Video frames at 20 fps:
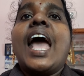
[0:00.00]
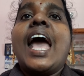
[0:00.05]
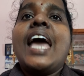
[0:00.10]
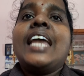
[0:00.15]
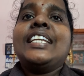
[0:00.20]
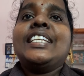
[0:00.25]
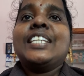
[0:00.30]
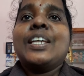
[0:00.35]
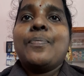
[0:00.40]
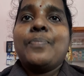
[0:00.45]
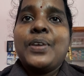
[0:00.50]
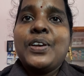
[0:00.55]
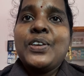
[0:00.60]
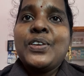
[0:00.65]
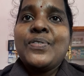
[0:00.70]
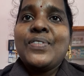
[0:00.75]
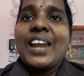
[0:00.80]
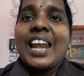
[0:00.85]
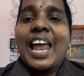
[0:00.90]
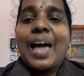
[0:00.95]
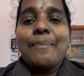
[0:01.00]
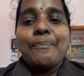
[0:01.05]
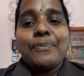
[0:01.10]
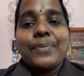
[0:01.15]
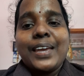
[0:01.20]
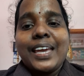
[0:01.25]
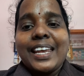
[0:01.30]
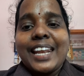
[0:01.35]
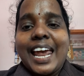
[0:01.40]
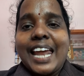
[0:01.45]
and a menu will
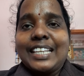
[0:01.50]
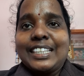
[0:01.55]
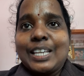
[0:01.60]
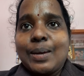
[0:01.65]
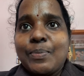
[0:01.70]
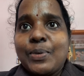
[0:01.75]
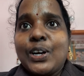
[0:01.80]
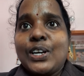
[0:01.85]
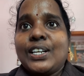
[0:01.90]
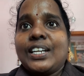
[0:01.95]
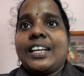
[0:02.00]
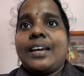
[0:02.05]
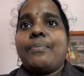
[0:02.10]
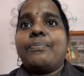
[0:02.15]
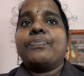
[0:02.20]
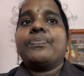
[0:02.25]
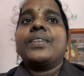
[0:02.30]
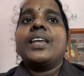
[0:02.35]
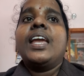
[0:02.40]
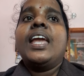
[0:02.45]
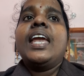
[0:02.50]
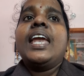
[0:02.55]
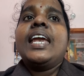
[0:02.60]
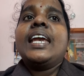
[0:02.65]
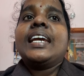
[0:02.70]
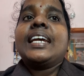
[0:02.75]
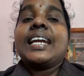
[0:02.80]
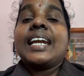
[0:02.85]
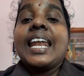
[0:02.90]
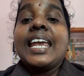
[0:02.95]
appear at the bottom.
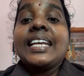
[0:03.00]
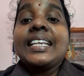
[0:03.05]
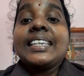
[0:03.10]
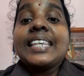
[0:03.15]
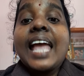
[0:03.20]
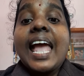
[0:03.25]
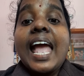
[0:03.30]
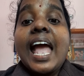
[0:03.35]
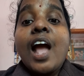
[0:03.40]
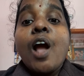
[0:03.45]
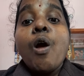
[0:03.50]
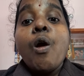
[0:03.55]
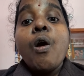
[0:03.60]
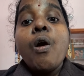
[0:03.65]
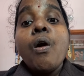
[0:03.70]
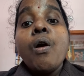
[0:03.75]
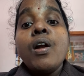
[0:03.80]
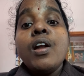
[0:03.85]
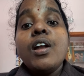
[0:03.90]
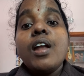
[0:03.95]
Click the all